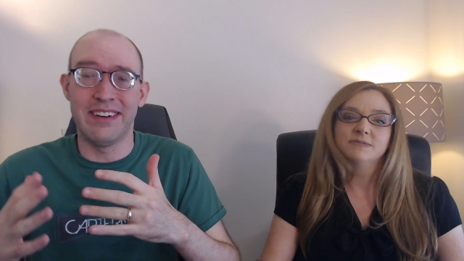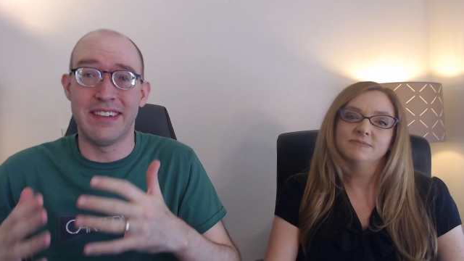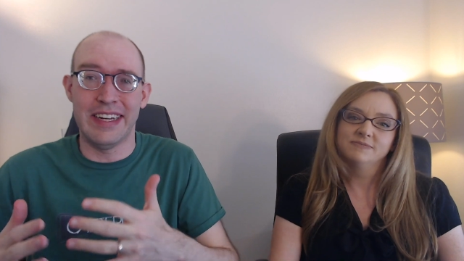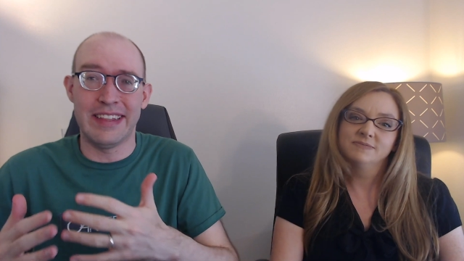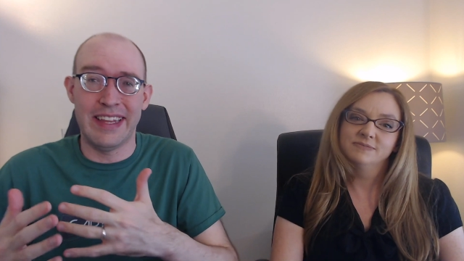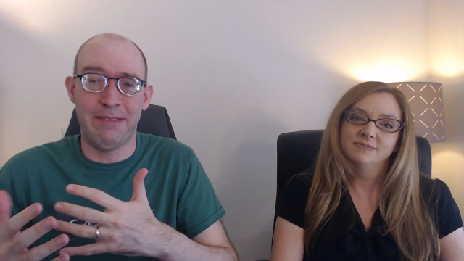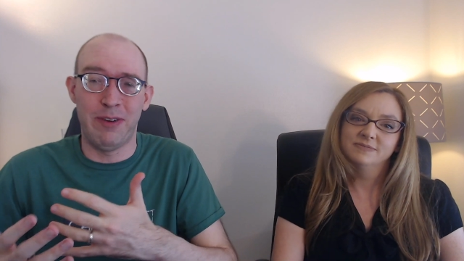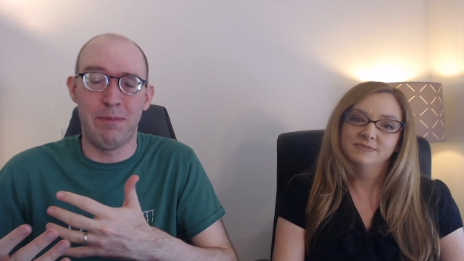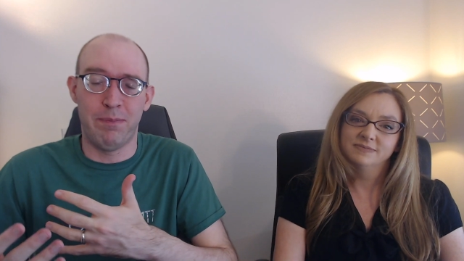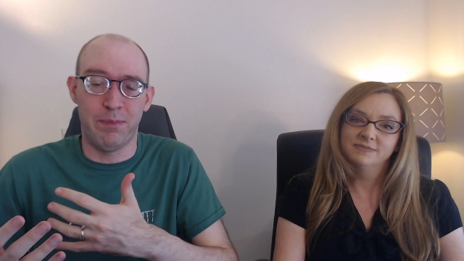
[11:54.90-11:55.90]
Speaker 1: is, I think
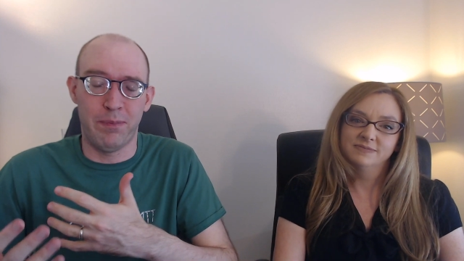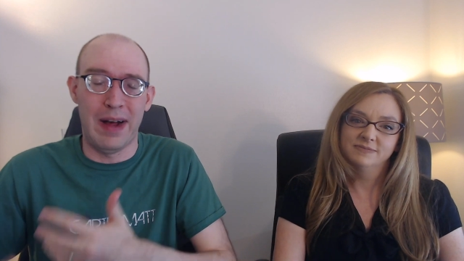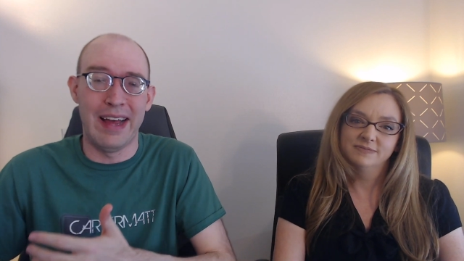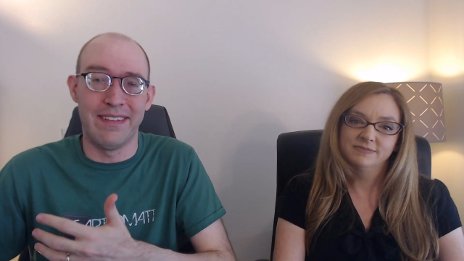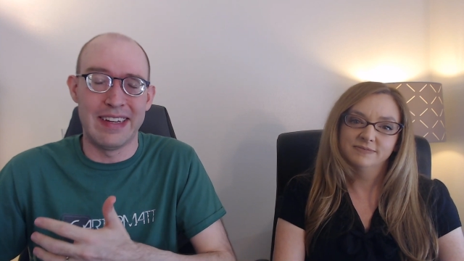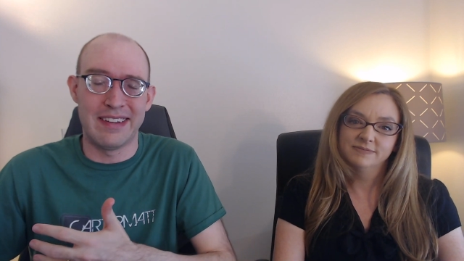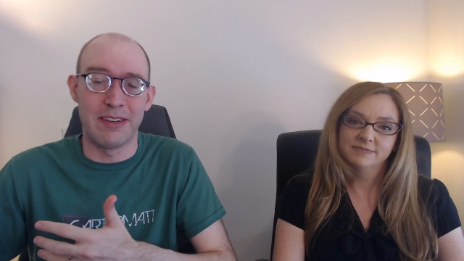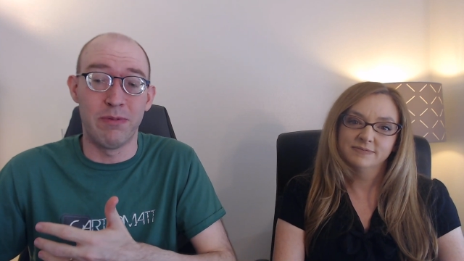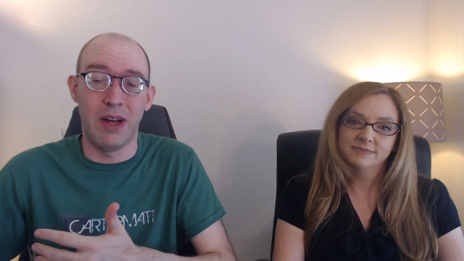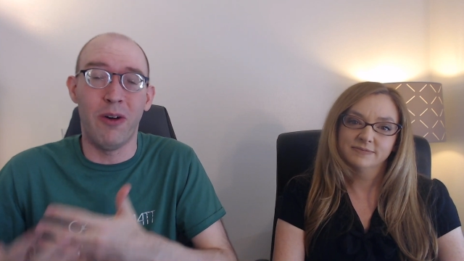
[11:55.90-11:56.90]
for pilots,
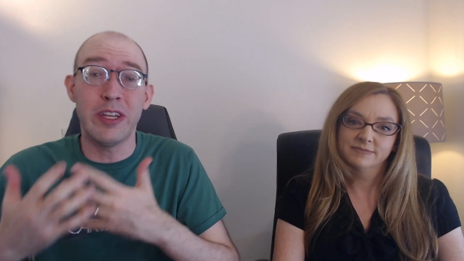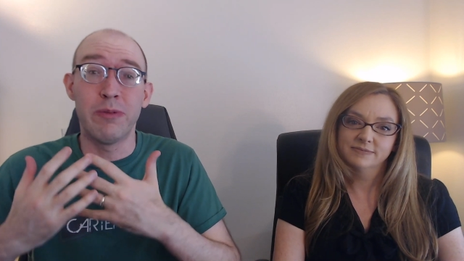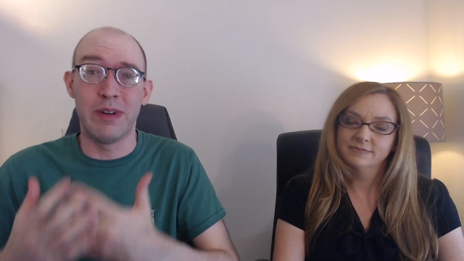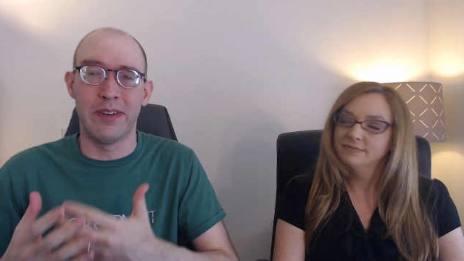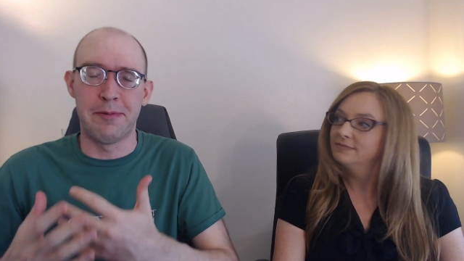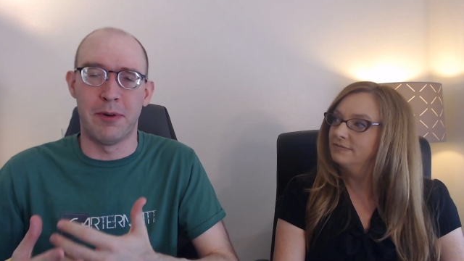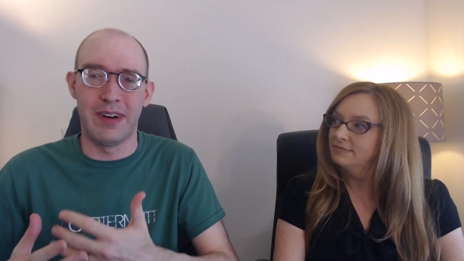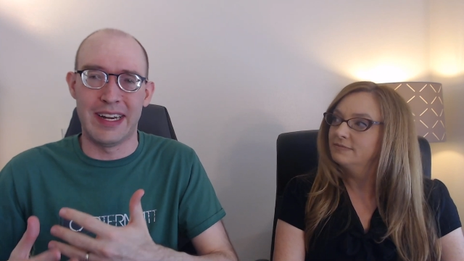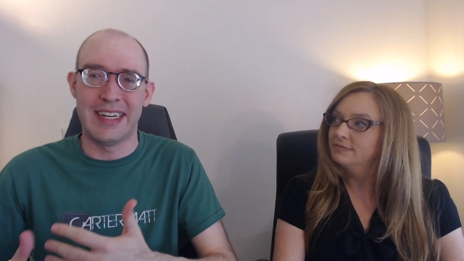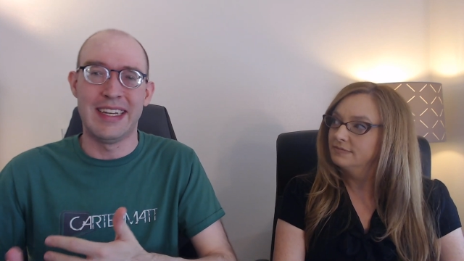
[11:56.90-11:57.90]
all you really
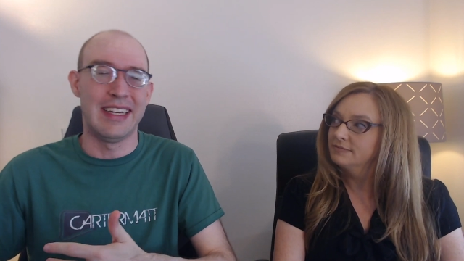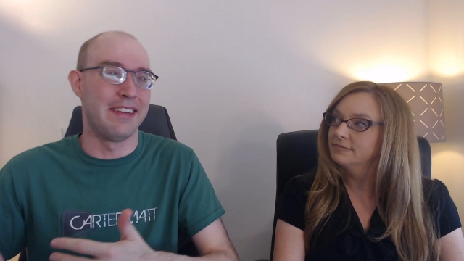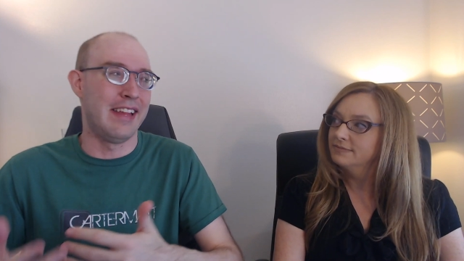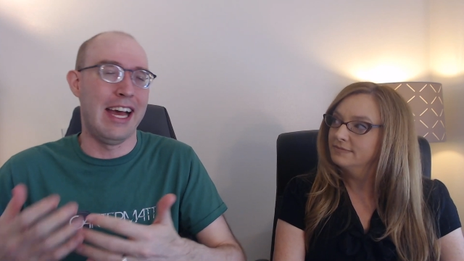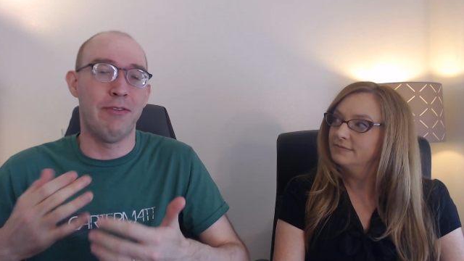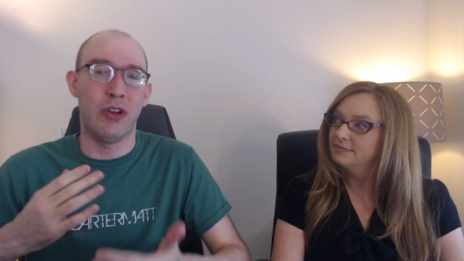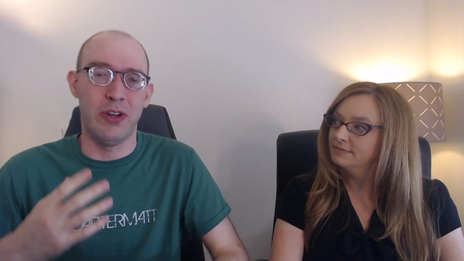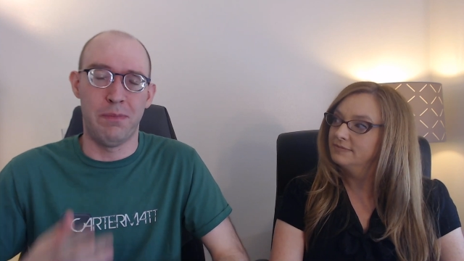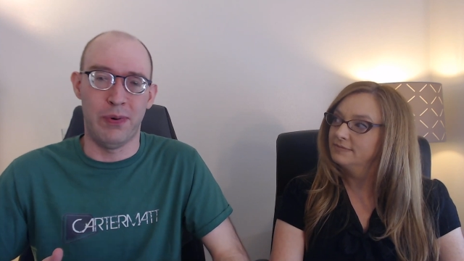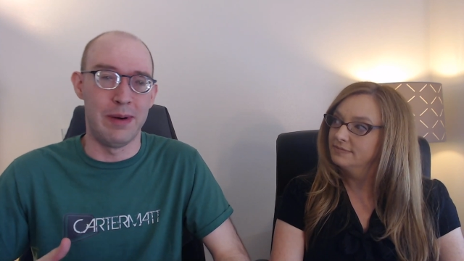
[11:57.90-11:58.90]
want is to have a good
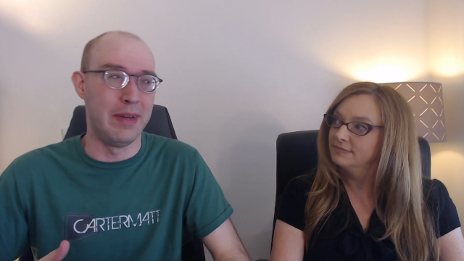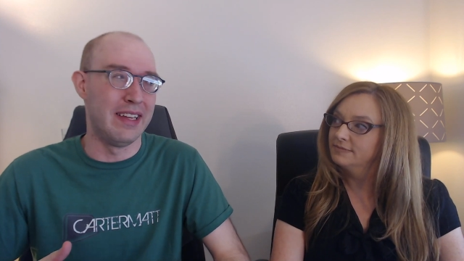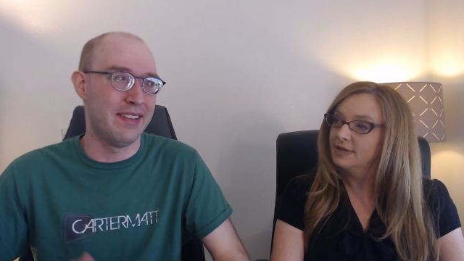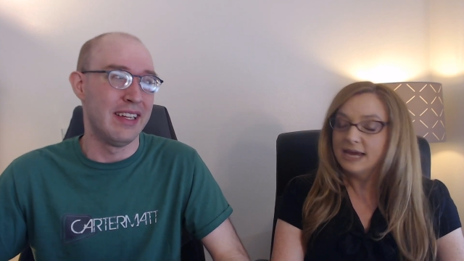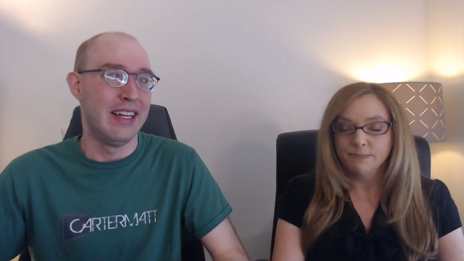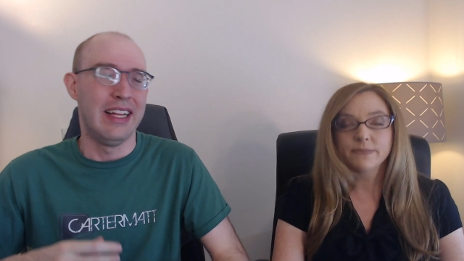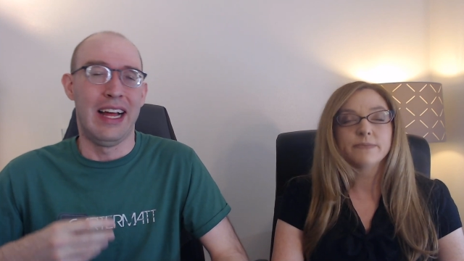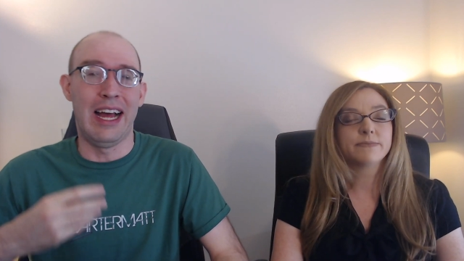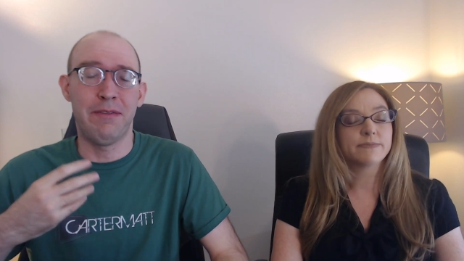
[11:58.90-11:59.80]
premise, have